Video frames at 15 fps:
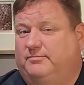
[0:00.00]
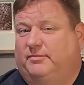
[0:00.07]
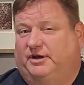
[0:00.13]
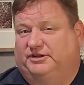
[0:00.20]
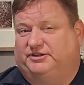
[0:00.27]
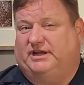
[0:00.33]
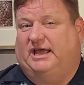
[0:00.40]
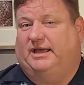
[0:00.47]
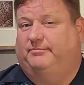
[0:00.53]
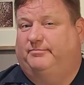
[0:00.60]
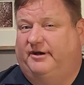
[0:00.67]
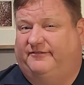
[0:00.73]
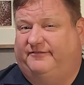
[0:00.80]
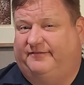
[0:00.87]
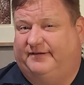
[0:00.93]
much a
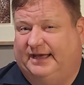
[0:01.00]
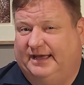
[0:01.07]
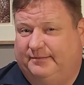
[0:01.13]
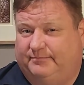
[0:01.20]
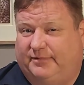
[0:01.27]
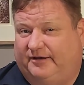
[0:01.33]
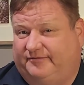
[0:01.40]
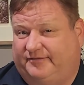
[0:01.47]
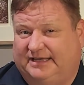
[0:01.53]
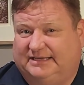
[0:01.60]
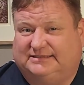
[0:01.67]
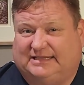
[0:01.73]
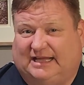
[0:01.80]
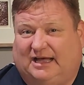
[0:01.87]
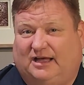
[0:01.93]
buffet
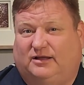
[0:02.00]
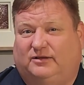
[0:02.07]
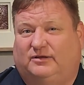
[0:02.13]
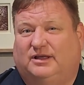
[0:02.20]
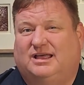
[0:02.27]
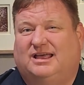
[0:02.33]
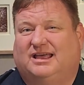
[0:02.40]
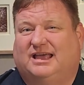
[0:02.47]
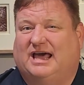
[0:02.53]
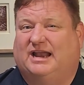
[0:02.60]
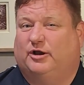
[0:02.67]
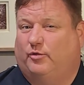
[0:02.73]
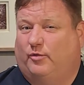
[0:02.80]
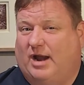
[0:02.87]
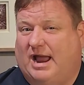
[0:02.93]
style kind
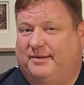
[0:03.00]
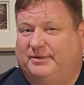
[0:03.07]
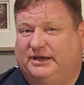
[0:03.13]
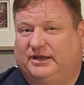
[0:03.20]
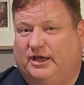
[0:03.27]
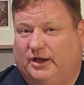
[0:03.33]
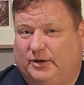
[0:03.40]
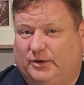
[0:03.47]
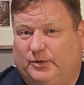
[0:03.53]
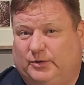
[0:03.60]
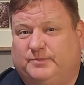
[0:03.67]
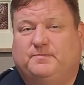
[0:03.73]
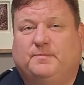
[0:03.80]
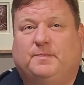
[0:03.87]
of grab and go,